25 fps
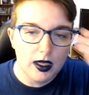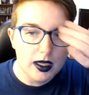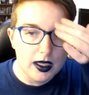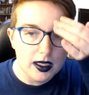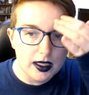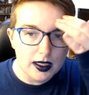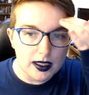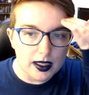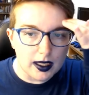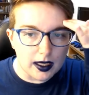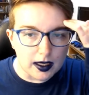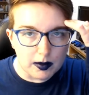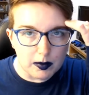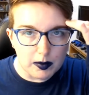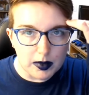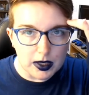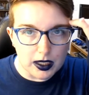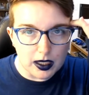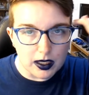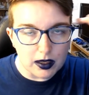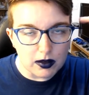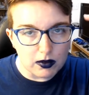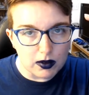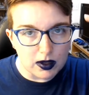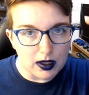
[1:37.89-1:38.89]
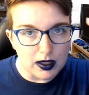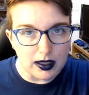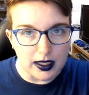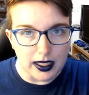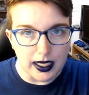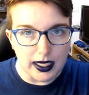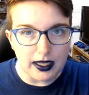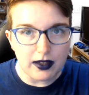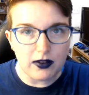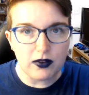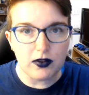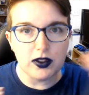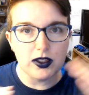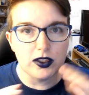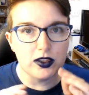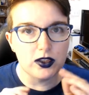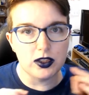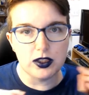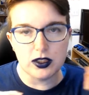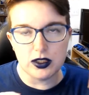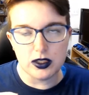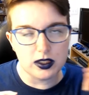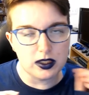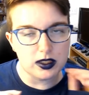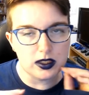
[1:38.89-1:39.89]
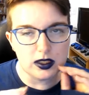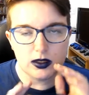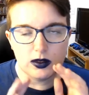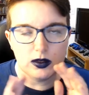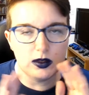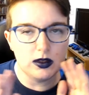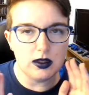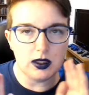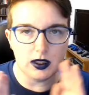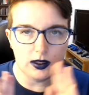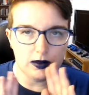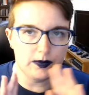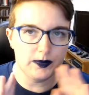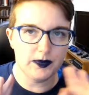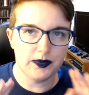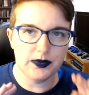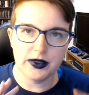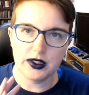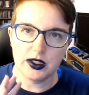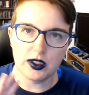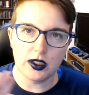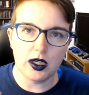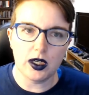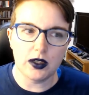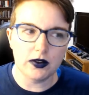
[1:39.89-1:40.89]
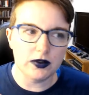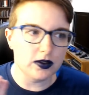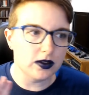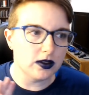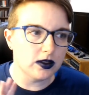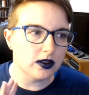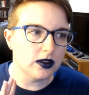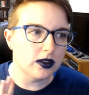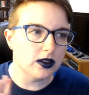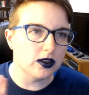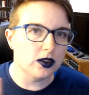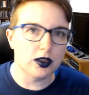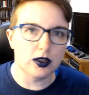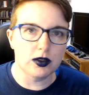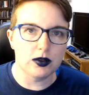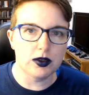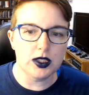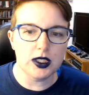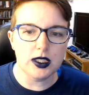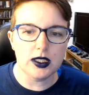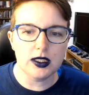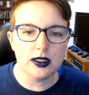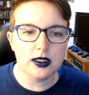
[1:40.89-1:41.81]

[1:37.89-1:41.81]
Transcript: Like, me in real life is just, no, it's awful. It's atrocious.